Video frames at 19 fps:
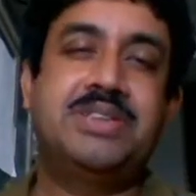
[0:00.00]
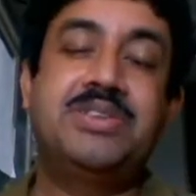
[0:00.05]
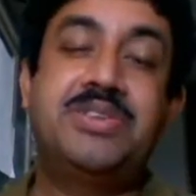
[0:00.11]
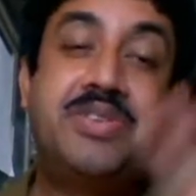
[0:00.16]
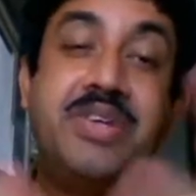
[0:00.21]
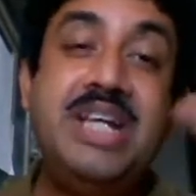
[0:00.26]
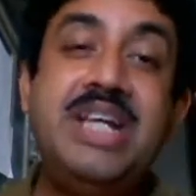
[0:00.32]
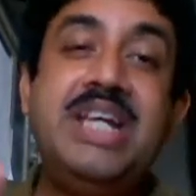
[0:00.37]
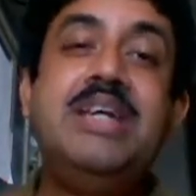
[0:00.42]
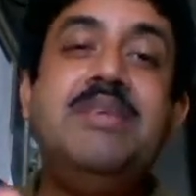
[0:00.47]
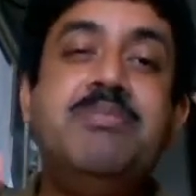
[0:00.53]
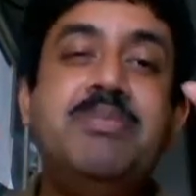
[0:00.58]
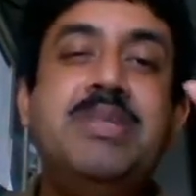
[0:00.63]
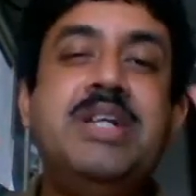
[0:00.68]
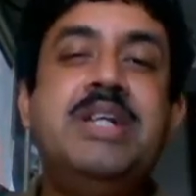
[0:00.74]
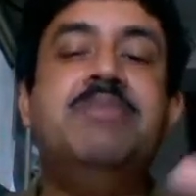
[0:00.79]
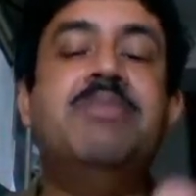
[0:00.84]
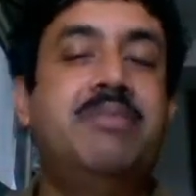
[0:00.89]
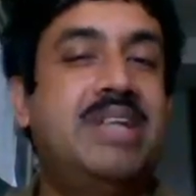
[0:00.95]
So three
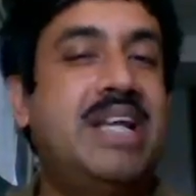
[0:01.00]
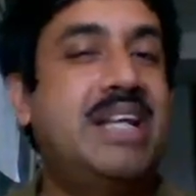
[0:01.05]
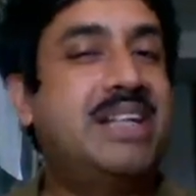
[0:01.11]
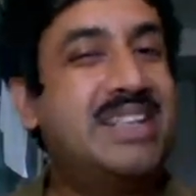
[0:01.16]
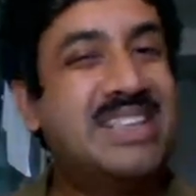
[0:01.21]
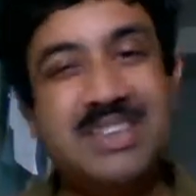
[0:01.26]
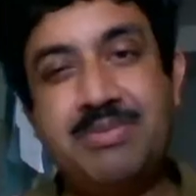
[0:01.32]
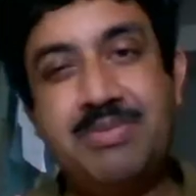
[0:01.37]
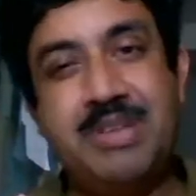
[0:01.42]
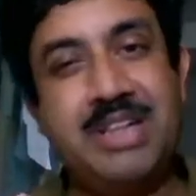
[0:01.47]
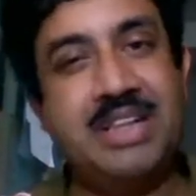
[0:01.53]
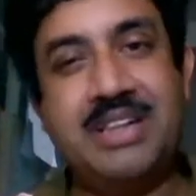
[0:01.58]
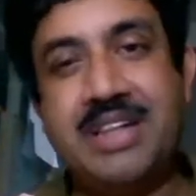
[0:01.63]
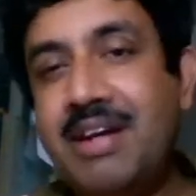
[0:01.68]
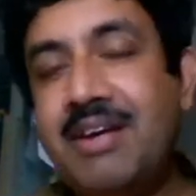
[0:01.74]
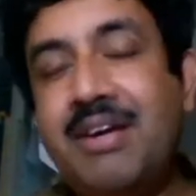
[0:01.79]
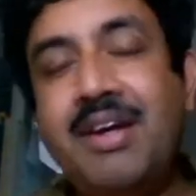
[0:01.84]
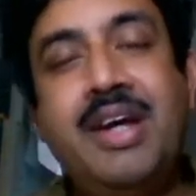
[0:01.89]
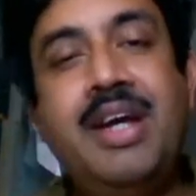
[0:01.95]
minimum, that doesn't mean
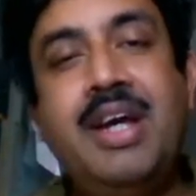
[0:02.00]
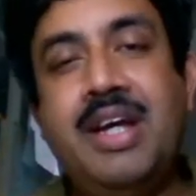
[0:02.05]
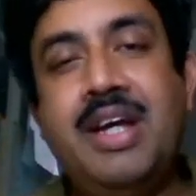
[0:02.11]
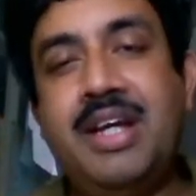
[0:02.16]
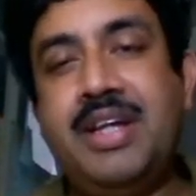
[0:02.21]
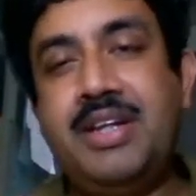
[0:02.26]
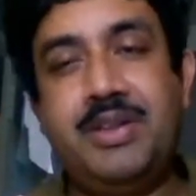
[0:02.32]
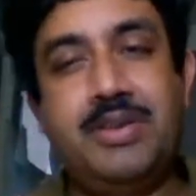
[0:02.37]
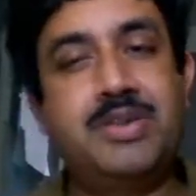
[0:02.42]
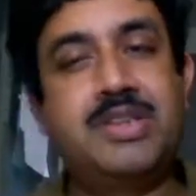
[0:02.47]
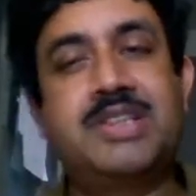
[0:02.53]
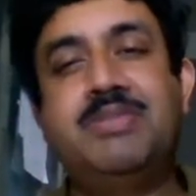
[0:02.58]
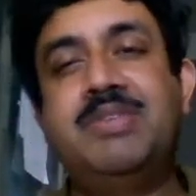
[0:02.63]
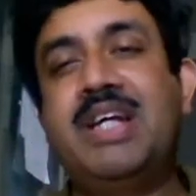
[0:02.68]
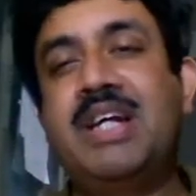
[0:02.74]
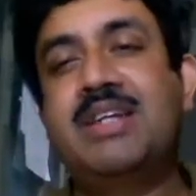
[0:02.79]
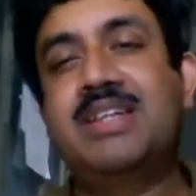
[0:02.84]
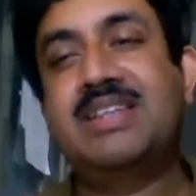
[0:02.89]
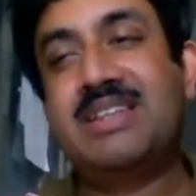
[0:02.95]
there. In Hinduism,
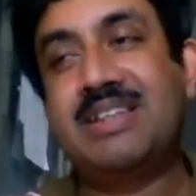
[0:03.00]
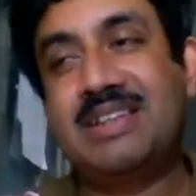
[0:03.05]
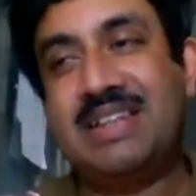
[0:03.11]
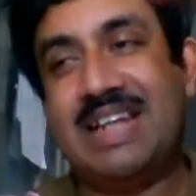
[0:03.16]
there are